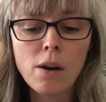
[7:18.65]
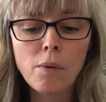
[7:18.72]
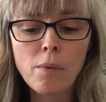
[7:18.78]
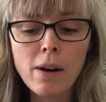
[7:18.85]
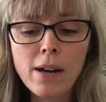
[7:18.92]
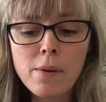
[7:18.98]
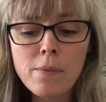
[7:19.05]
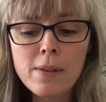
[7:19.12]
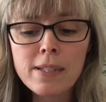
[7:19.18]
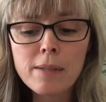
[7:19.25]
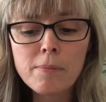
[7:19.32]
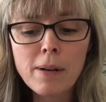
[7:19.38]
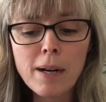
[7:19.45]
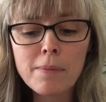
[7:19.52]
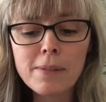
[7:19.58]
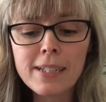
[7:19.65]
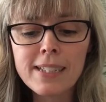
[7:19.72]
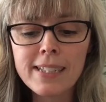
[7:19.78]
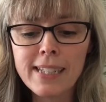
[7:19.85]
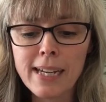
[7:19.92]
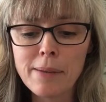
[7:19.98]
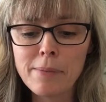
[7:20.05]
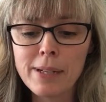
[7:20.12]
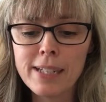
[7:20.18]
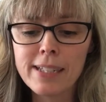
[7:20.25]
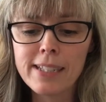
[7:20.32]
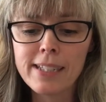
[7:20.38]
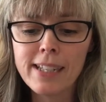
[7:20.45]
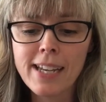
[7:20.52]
One was a public statement